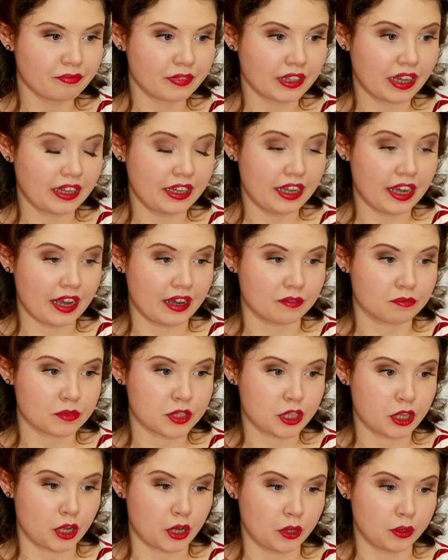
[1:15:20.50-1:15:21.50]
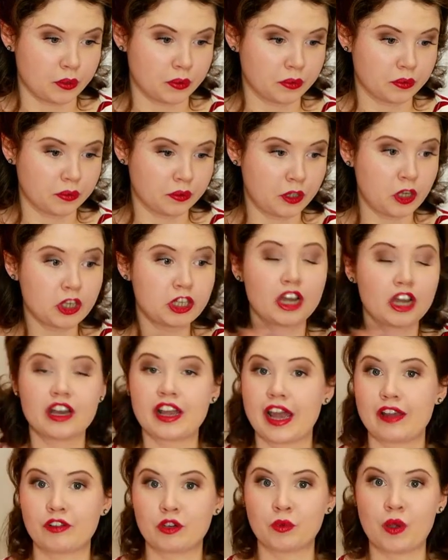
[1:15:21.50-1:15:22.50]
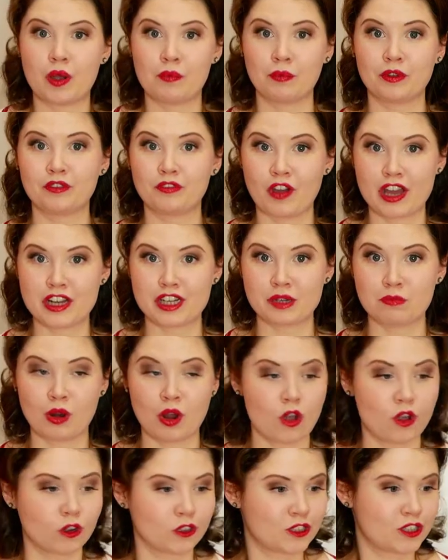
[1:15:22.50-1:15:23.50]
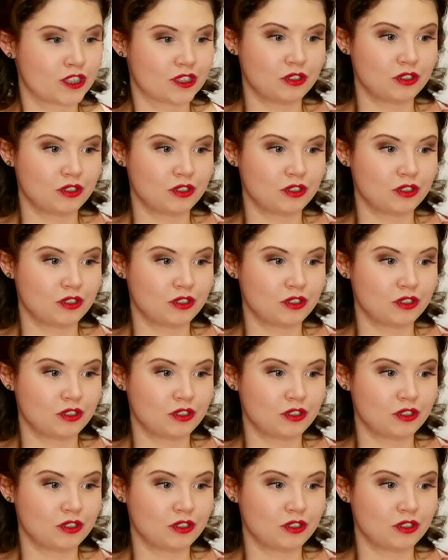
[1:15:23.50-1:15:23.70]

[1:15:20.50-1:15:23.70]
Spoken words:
Yeah, so good luck everyone with finding blocks.